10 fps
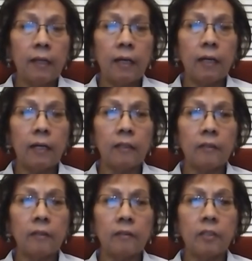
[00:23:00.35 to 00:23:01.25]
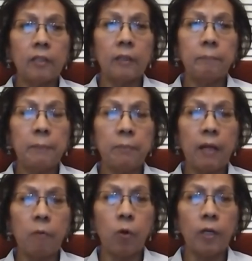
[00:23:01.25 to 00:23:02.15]
The people
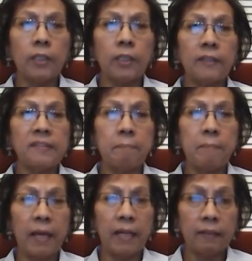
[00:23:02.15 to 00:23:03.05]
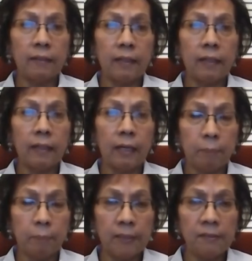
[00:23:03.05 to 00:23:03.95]
that worked cement
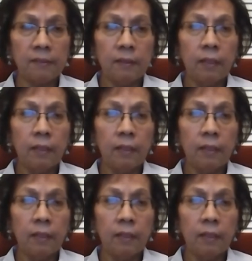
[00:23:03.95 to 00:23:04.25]
companies,